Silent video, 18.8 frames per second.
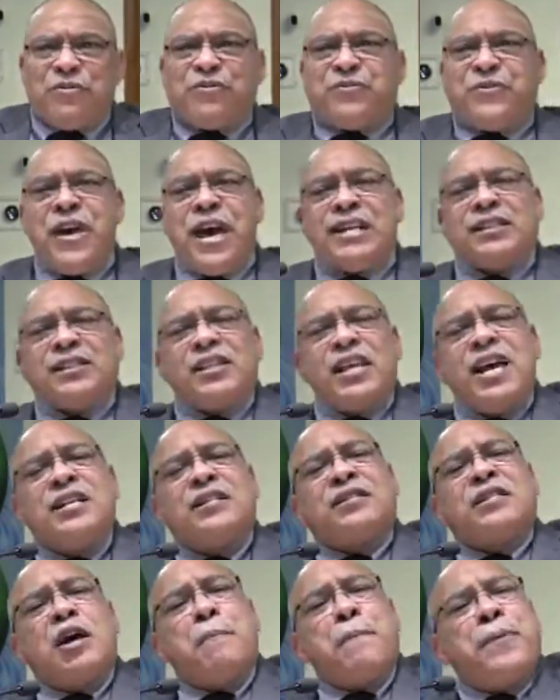This is
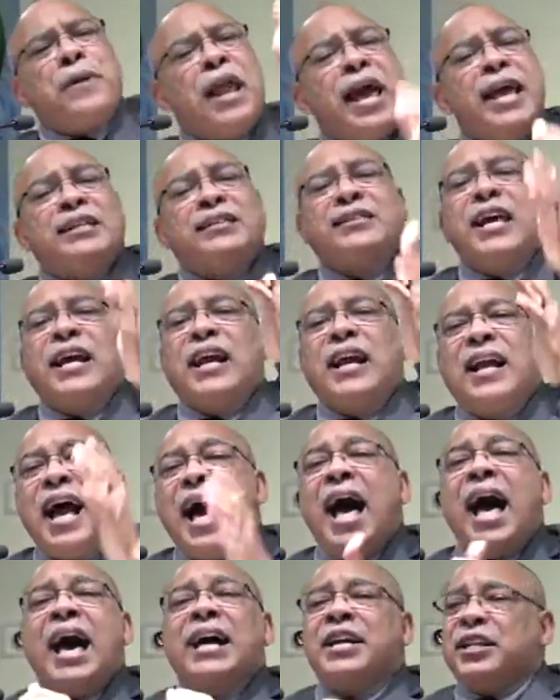the place that
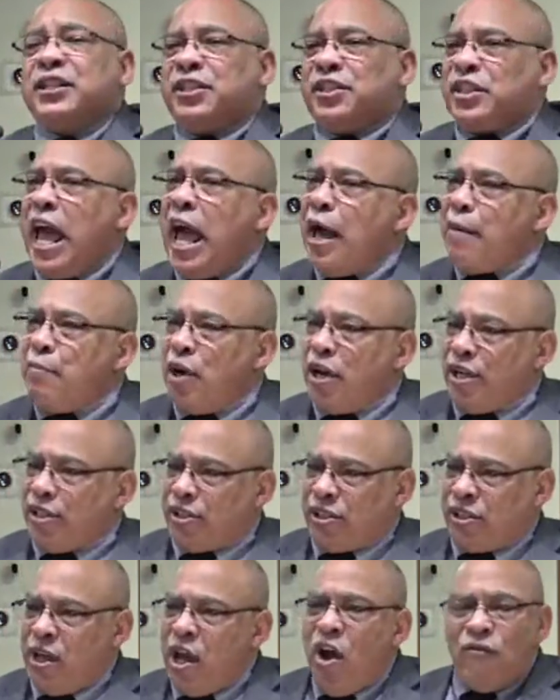God
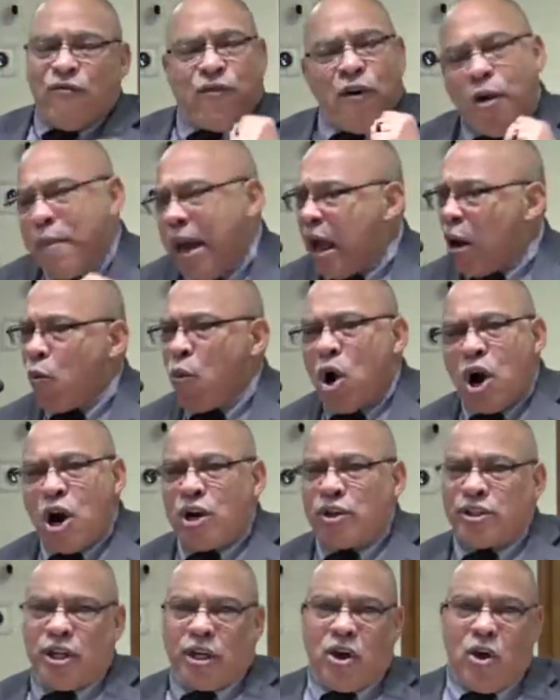established for my
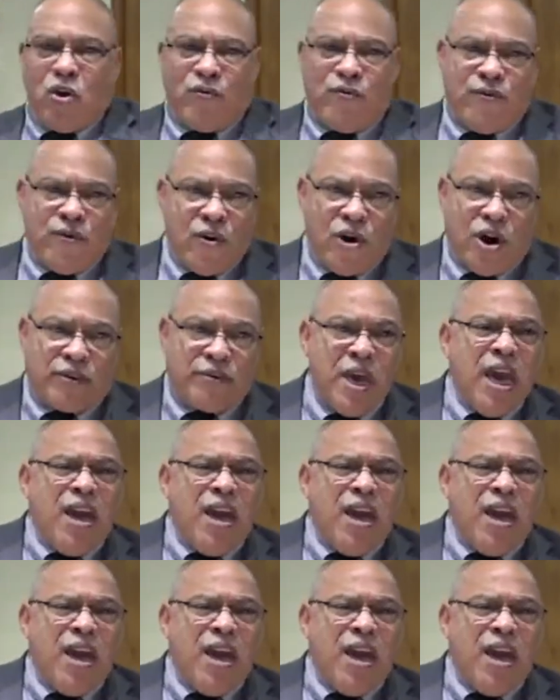word to go forth.